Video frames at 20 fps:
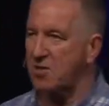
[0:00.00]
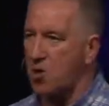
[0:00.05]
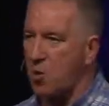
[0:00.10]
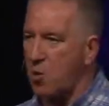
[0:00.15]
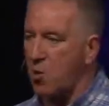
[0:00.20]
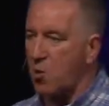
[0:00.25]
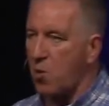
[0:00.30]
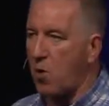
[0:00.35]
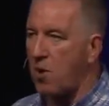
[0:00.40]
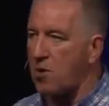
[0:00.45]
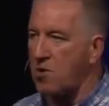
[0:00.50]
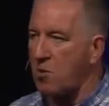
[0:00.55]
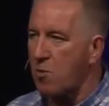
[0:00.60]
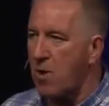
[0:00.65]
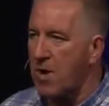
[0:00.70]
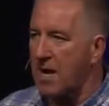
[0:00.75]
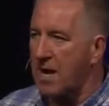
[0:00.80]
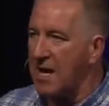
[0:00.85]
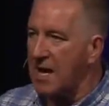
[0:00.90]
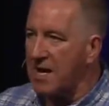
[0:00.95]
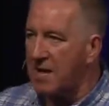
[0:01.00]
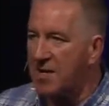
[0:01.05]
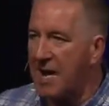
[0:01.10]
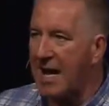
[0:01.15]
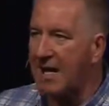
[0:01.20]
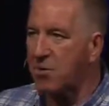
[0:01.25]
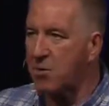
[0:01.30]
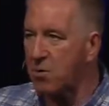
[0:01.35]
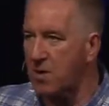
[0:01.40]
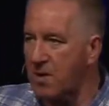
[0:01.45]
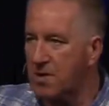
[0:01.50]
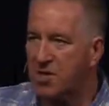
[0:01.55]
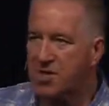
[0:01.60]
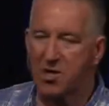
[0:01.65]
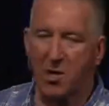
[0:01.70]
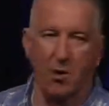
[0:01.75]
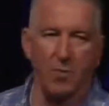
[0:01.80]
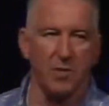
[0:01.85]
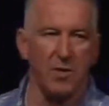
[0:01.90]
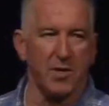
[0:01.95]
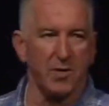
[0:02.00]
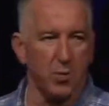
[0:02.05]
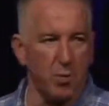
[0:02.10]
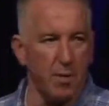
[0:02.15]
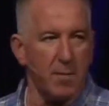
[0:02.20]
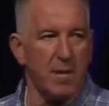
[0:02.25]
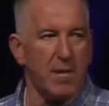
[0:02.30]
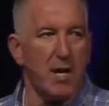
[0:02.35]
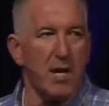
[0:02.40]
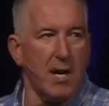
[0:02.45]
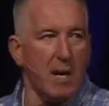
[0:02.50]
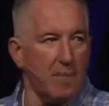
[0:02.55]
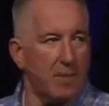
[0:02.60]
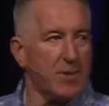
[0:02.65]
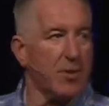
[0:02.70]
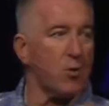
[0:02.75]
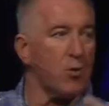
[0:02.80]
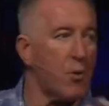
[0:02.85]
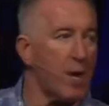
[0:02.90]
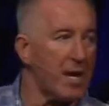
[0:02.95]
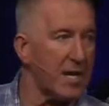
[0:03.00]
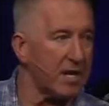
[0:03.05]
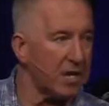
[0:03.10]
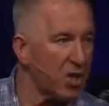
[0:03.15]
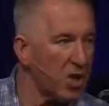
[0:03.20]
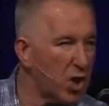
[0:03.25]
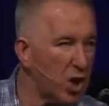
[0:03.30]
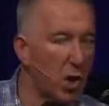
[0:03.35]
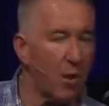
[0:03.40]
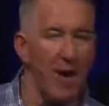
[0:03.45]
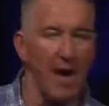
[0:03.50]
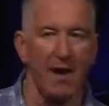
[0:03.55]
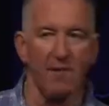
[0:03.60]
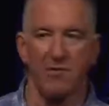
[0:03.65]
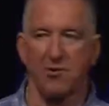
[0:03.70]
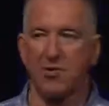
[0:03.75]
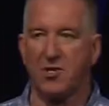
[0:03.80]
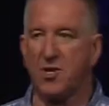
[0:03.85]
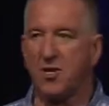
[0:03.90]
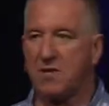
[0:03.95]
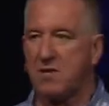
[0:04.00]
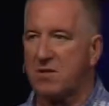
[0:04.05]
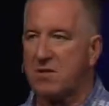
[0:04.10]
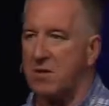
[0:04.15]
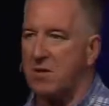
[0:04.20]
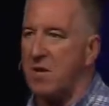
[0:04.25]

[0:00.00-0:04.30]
They're ready not to really stone this woman, but they're ready to go after Jesus.